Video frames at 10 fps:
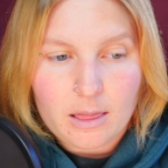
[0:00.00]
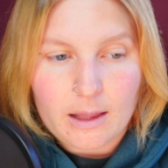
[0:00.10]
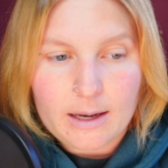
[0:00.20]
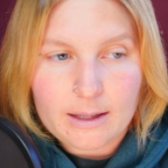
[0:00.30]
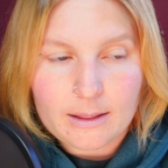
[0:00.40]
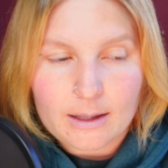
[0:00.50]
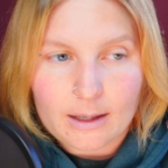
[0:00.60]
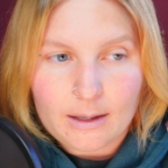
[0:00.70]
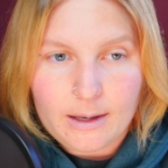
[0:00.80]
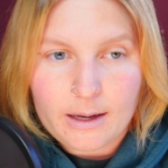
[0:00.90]
letting the
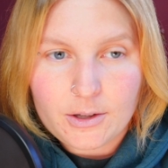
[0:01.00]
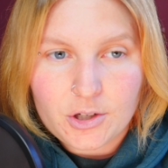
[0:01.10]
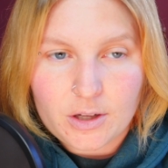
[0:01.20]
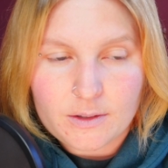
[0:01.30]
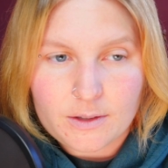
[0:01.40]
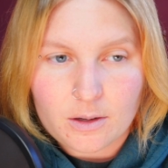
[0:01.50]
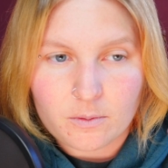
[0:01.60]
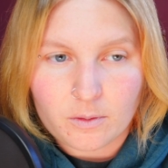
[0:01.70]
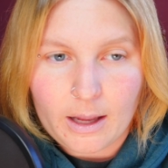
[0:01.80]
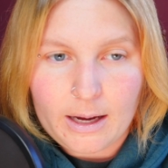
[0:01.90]
conditions
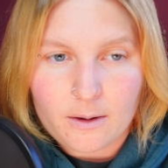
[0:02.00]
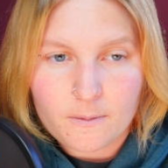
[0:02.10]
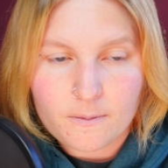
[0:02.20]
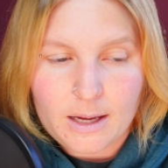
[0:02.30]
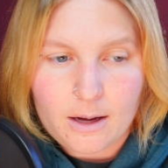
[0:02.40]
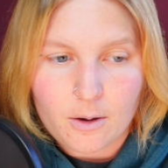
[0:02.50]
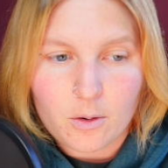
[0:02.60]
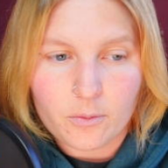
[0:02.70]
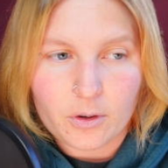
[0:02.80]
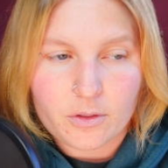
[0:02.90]
of life take
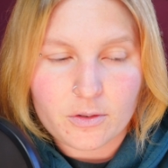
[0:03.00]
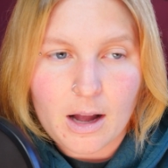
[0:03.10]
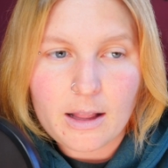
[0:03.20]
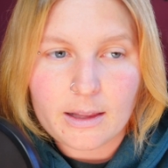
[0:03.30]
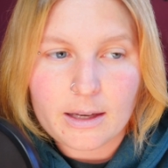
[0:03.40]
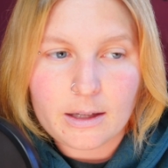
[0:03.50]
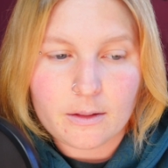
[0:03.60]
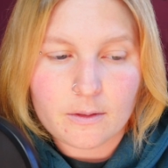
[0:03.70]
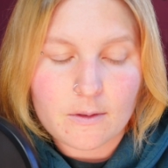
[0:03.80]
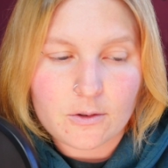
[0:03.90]
over. They're not
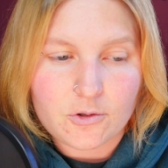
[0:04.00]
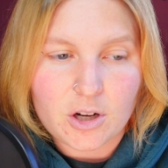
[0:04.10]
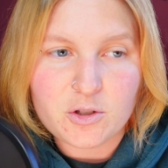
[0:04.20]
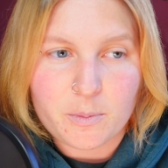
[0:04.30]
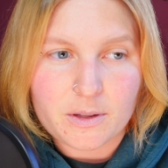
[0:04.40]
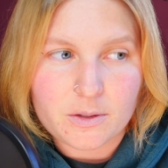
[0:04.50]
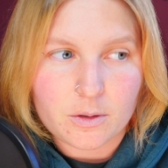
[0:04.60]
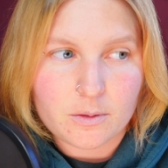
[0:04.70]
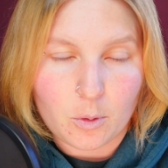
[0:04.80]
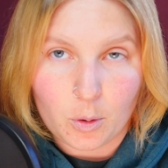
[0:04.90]
letting their judgments
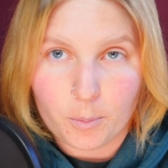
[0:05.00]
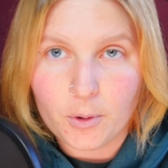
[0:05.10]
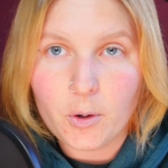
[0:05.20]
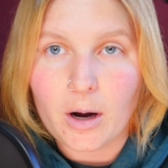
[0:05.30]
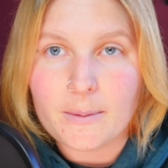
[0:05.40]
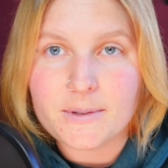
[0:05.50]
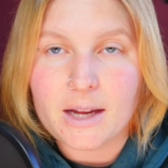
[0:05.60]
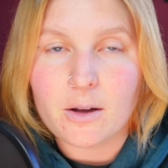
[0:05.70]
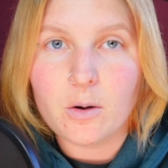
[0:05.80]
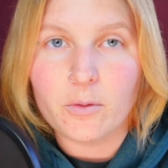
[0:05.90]
or programs
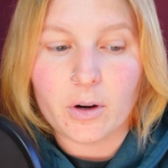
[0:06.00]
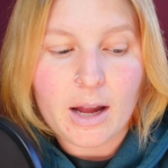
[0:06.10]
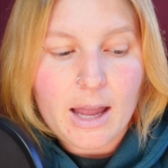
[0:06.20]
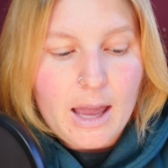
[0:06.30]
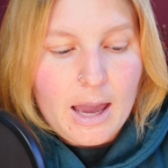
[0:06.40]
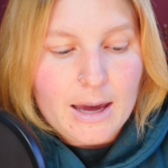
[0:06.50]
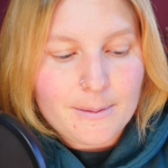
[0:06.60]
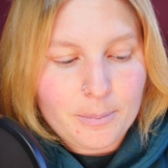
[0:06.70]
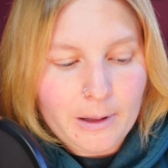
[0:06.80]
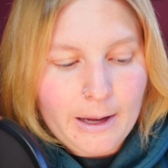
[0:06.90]
take over.
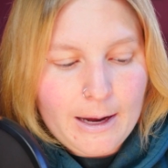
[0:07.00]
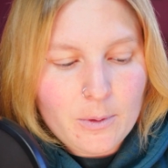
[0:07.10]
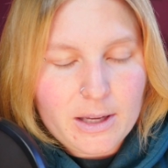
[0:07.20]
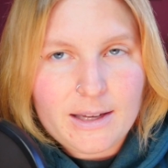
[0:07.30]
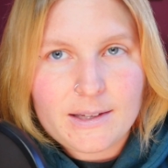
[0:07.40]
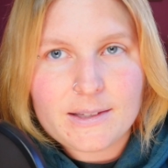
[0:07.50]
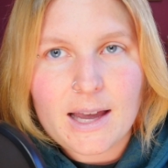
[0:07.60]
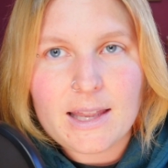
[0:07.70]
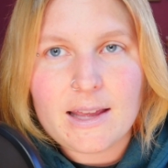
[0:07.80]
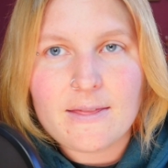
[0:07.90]
And applying what he
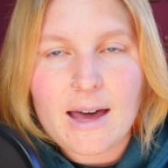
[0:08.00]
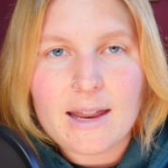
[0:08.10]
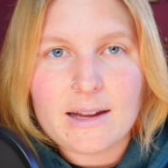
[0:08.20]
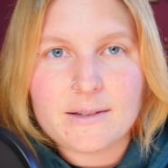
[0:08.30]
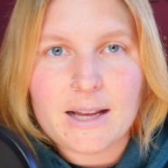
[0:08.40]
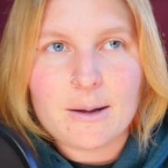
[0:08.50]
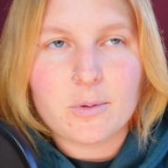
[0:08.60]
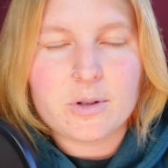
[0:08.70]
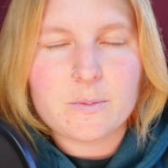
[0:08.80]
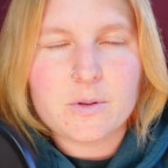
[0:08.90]
said in that
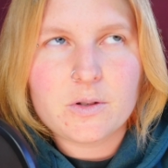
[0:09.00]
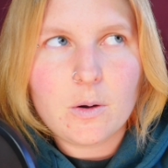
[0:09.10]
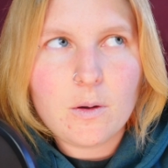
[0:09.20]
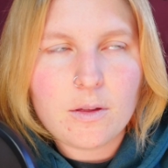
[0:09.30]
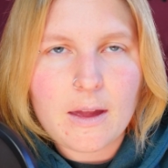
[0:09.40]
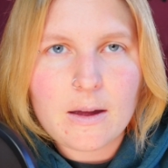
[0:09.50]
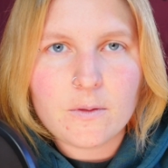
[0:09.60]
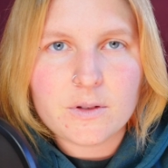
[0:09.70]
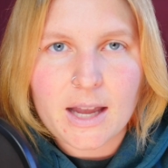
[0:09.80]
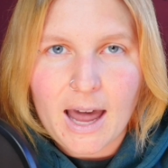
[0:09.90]
example, which I'm so
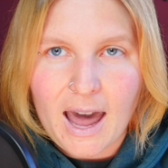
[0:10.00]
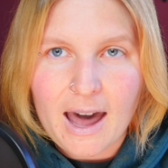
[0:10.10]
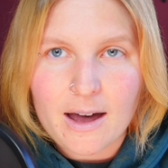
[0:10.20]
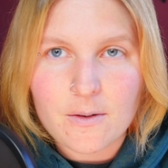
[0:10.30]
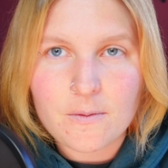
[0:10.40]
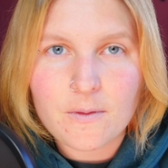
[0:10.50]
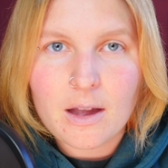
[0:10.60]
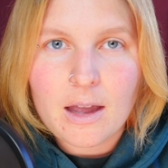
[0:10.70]
thankful to have,